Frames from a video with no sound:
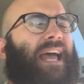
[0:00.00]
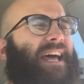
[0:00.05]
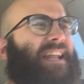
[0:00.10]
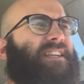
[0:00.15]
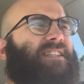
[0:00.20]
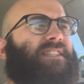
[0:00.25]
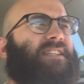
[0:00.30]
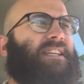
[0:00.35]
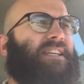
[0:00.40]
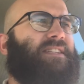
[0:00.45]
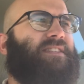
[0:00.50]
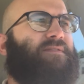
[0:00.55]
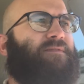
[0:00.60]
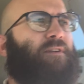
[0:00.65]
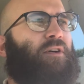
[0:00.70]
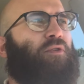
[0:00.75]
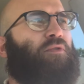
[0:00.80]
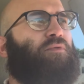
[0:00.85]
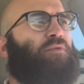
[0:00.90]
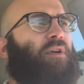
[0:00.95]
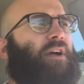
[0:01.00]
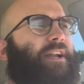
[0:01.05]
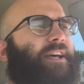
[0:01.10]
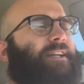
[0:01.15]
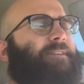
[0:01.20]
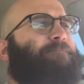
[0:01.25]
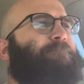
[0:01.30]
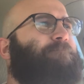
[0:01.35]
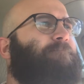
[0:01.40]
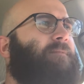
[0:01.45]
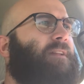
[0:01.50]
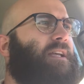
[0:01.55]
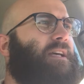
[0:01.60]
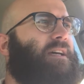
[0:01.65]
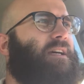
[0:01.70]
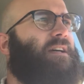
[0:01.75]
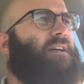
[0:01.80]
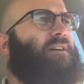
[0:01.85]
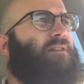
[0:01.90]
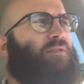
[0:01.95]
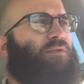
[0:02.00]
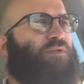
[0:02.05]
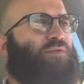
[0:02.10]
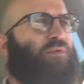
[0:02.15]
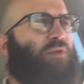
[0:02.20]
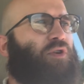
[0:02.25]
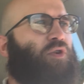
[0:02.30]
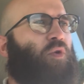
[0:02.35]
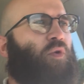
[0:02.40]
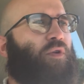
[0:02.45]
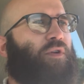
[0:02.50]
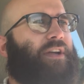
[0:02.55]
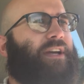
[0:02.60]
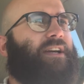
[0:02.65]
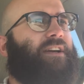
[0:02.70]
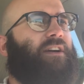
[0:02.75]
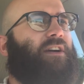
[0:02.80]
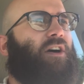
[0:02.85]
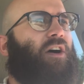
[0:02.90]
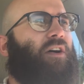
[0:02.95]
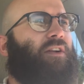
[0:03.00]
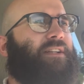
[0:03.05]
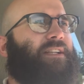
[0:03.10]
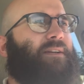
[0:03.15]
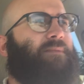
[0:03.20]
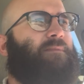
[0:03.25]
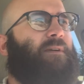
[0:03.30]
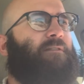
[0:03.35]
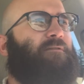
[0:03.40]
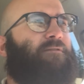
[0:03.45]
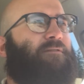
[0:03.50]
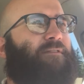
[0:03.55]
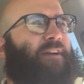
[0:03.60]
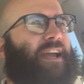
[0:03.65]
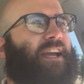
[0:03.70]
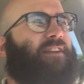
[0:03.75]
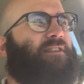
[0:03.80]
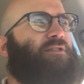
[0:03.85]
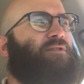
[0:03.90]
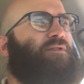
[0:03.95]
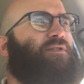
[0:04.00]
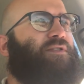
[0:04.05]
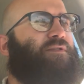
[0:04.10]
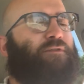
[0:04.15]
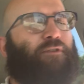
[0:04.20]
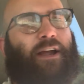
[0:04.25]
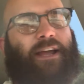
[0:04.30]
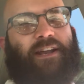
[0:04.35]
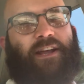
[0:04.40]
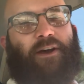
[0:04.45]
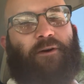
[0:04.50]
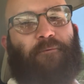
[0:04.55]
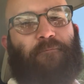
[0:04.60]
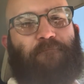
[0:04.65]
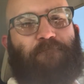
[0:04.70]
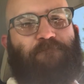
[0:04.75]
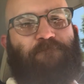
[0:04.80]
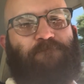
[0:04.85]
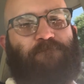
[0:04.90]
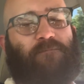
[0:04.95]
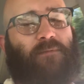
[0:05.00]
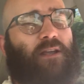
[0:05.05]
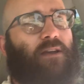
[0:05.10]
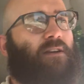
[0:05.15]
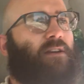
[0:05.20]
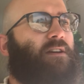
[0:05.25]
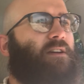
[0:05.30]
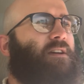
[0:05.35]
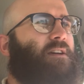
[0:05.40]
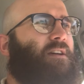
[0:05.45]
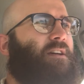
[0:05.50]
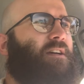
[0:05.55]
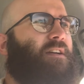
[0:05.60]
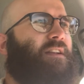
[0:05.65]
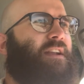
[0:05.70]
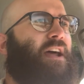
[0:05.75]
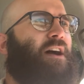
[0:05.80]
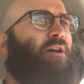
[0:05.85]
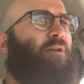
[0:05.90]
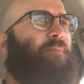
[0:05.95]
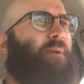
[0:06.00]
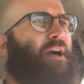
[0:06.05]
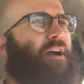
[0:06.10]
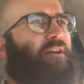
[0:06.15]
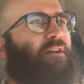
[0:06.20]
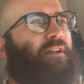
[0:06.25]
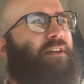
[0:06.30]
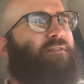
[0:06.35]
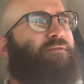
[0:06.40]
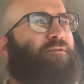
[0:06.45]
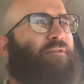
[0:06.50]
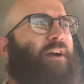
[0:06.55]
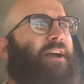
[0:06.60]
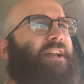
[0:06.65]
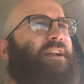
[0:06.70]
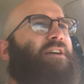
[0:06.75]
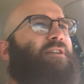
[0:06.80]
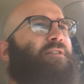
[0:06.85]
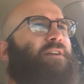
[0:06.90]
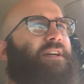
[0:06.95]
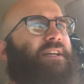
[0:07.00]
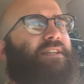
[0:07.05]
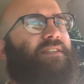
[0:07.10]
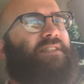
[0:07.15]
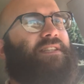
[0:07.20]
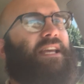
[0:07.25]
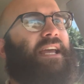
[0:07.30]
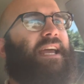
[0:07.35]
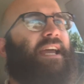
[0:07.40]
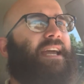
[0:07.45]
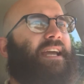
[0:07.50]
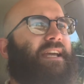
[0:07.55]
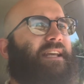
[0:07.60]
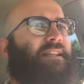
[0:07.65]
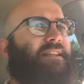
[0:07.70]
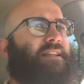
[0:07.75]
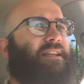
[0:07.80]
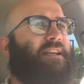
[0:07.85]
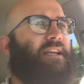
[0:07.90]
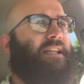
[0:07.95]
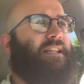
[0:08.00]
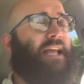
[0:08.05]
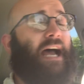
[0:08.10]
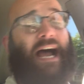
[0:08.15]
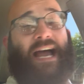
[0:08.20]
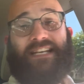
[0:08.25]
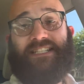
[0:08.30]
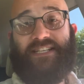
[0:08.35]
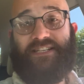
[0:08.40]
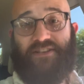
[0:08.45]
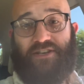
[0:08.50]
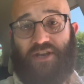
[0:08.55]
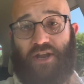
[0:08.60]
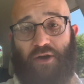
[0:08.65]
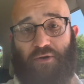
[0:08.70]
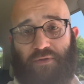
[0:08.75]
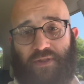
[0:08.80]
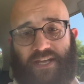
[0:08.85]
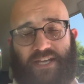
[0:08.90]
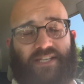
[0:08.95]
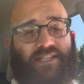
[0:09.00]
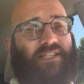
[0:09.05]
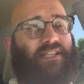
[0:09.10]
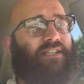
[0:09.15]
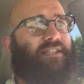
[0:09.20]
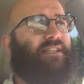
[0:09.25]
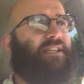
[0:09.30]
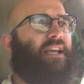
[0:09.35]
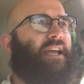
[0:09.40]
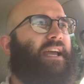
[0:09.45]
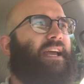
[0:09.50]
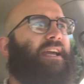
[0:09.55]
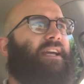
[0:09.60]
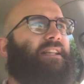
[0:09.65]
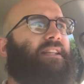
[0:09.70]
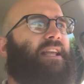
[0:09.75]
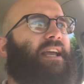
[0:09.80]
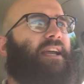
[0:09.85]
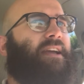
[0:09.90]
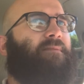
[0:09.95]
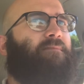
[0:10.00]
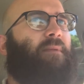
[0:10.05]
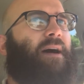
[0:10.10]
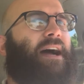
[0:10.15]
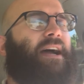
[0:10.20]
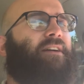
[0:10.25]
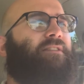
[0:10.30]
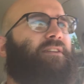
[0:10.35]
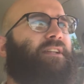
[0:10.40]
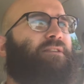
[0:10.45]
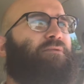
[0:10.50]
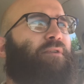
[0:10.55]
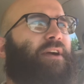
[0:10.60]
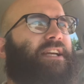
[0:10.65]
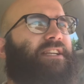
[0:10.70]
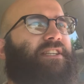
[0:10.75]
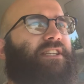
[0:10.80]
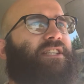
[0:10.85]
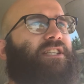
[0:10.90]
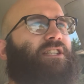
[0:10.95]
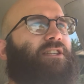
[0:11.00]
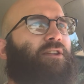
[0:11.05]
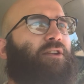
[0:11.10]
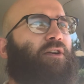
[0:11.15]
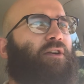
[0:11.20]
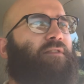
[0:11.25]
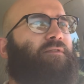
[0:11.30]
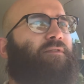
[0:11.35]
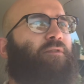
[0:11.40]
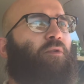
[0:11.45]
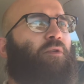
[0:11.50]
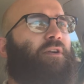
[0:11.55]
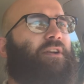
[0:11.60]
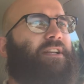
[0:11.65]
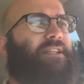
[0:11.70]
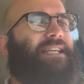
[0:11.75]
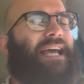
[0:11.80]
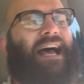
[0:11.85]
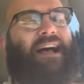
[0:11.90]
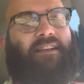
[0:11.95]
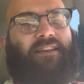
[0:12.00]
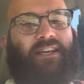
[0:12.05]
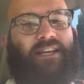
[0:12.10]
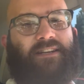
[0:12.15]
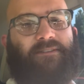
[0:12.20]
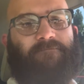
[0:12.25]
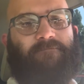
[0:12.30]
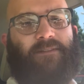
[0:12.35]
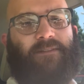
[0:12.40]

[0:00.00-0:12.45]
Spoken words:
had his phone running, was recording, and called him fake news Fredo. Now, apparently Fredo is I didn't know this, is a mildly racist slur for an Italian.